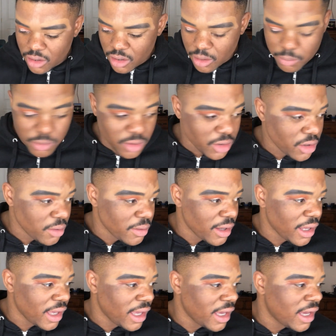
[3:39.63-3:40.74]
I'm going to go
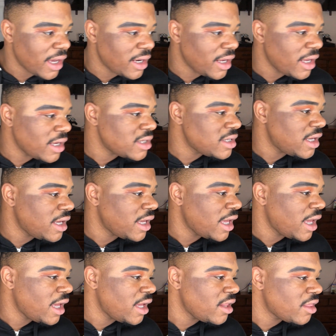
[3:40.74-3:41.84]
ahead and take
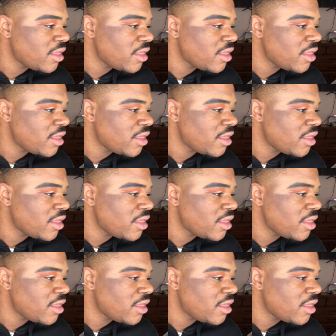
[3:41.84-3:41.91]
a